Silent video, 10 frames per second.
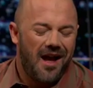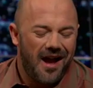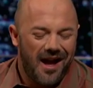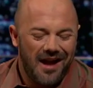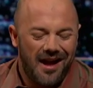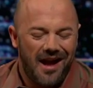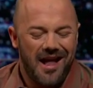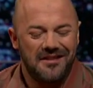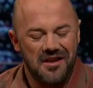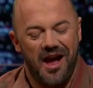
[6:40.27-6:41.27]
I, I,
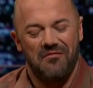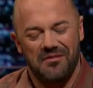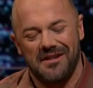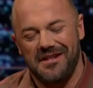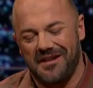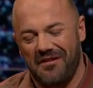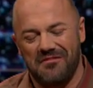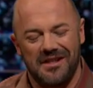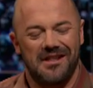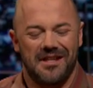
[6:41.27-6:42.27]
I, I really. I
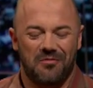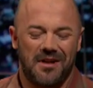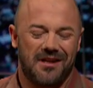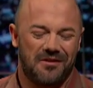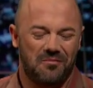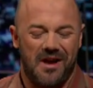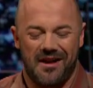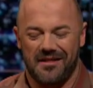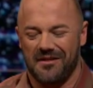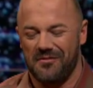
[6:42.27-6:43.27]
really think we could do
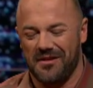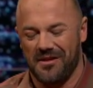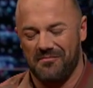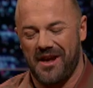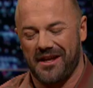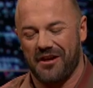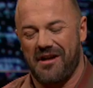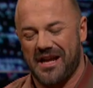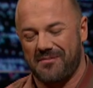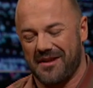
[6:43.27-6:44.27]
better than, than making
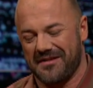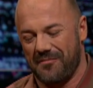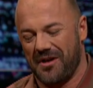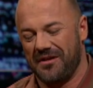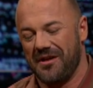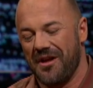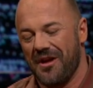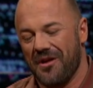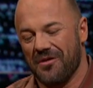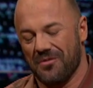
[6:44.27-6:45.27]
cracks about someone
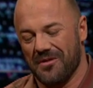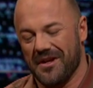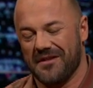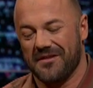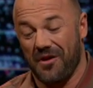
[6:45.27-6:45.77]
who is